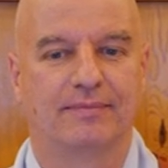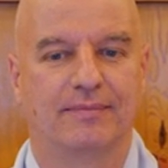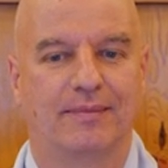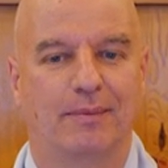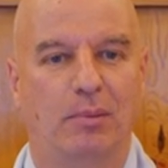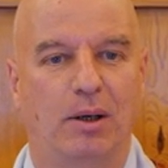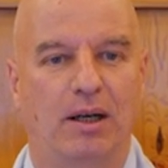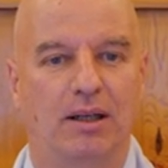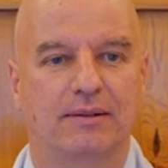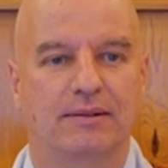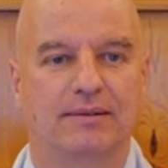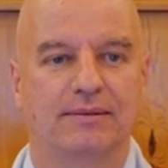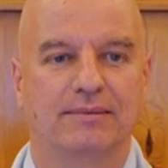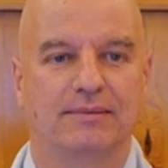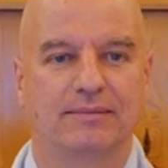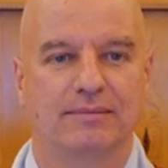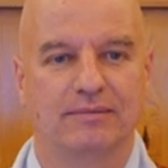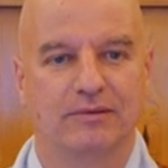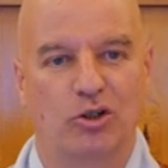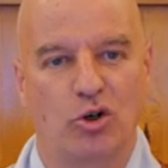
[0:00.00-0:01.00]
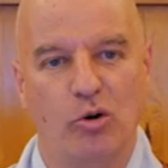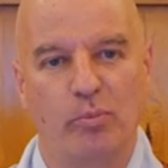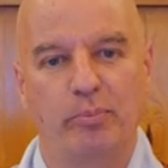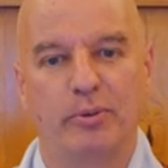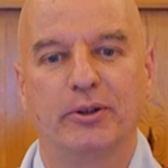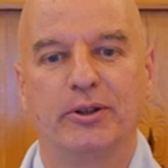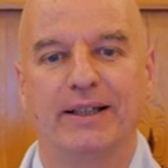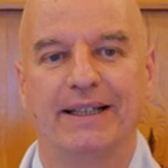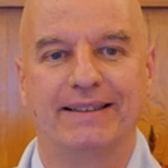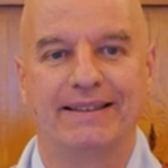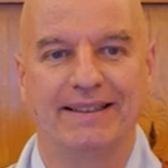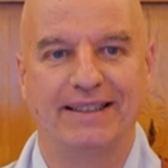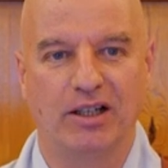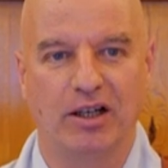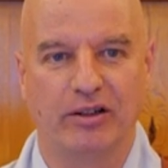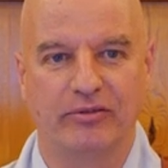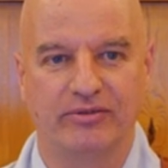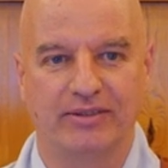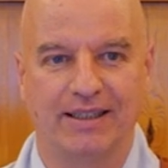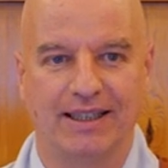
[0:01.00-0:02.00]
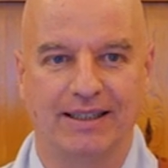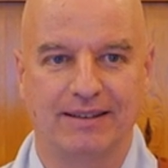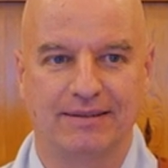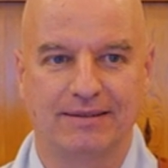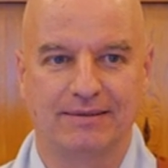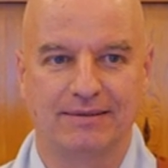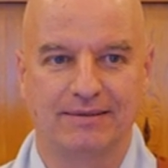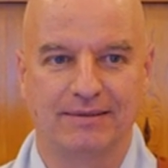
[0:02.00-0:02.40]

But cooperate enough that